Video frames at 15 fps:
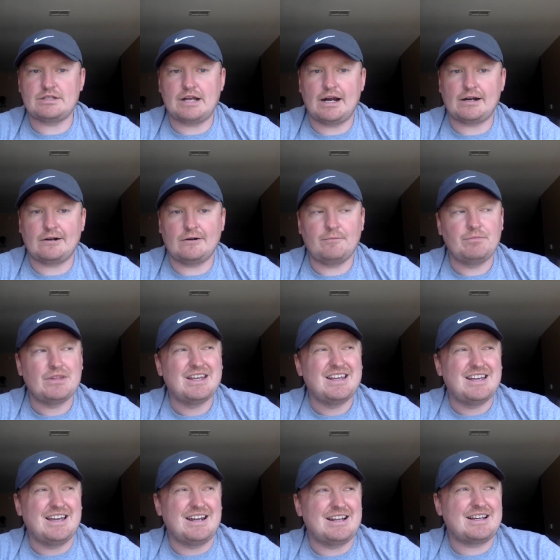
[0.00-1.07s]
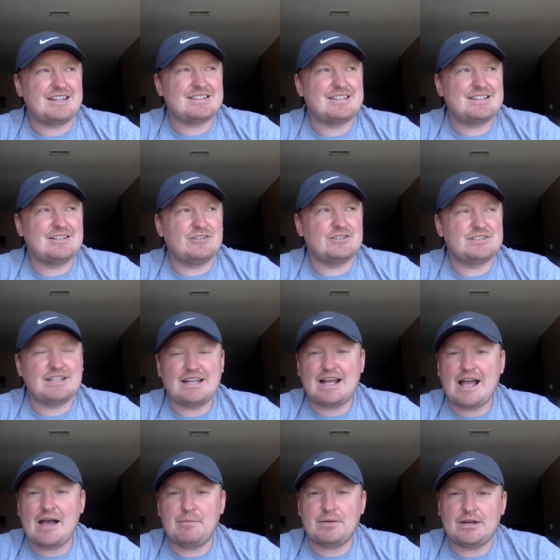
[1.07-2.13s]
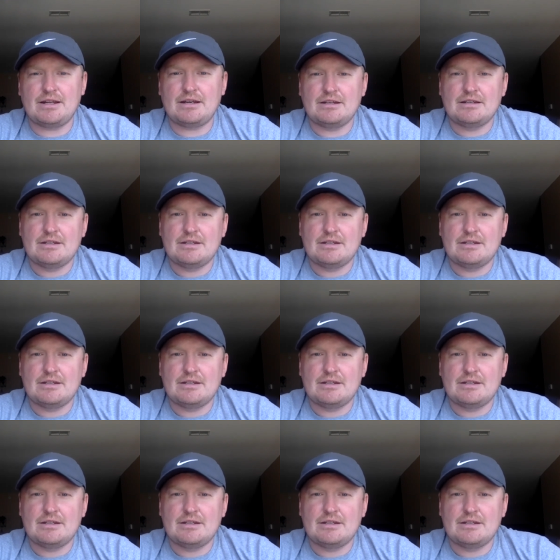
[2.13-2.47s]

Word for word: soccer, and I could still see it happening.